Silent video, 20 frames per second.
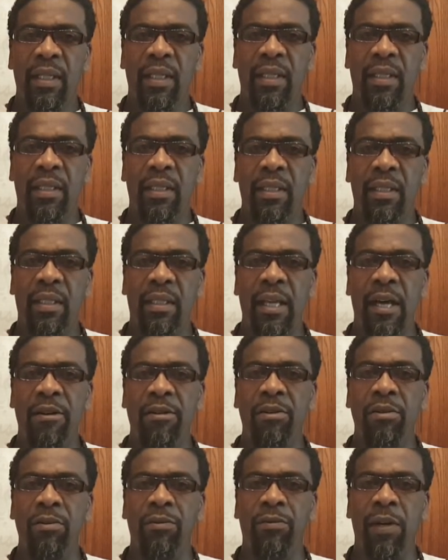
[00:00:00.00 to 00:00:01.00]

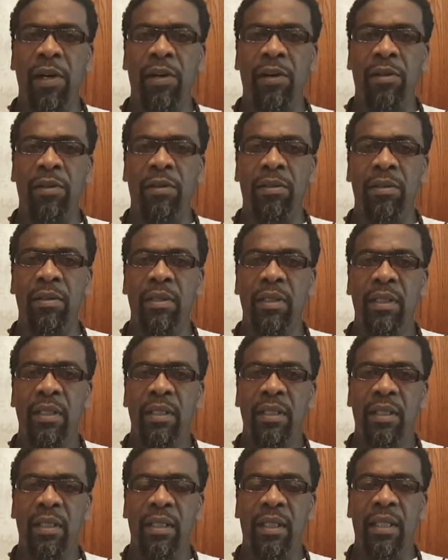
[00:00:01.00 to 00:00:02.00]
Sahu Fall.
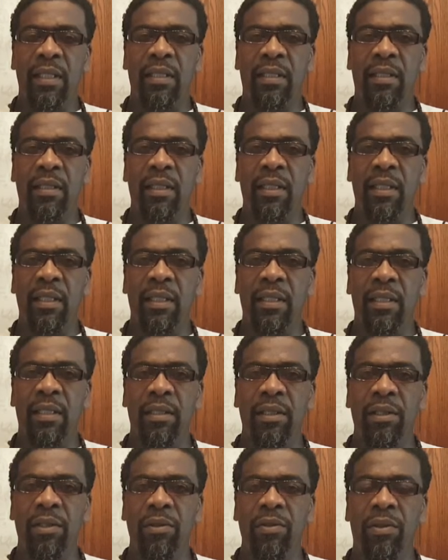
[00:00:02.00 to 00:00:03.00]
That's the
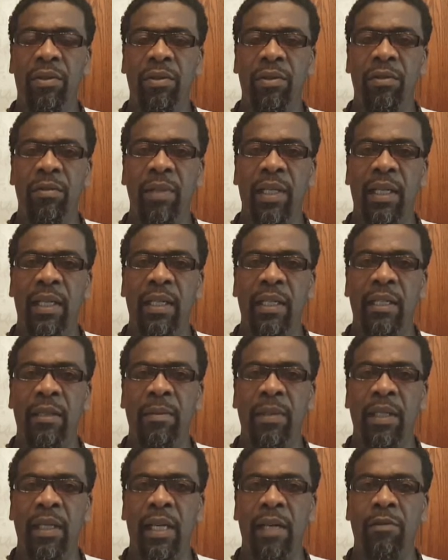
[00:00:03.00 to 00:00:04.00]
YouTube
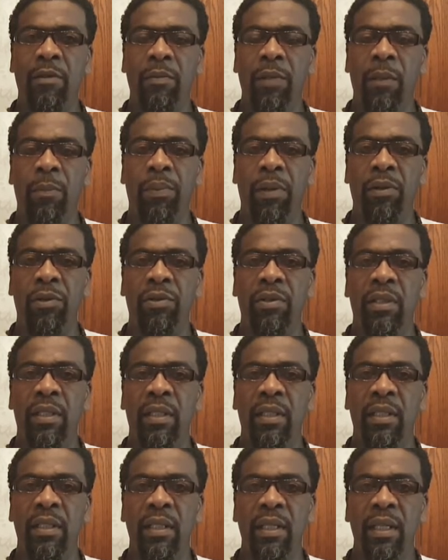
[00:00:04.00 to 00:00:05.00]
name, and I will be
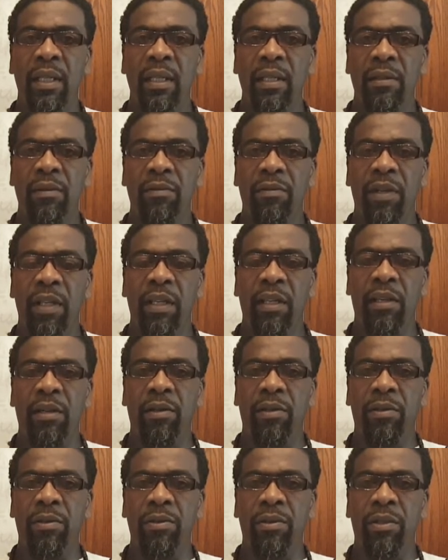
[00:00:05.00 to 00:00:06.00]
posting
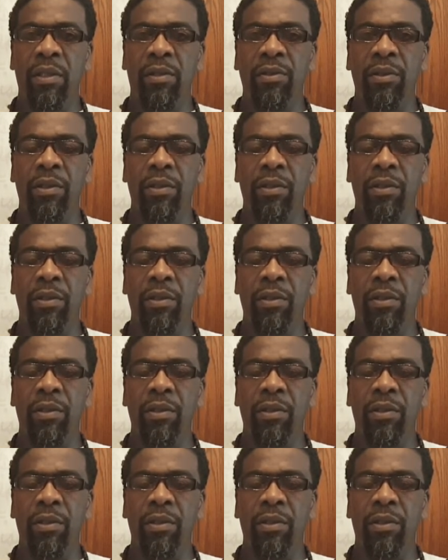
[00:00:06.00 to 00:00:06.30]
videos on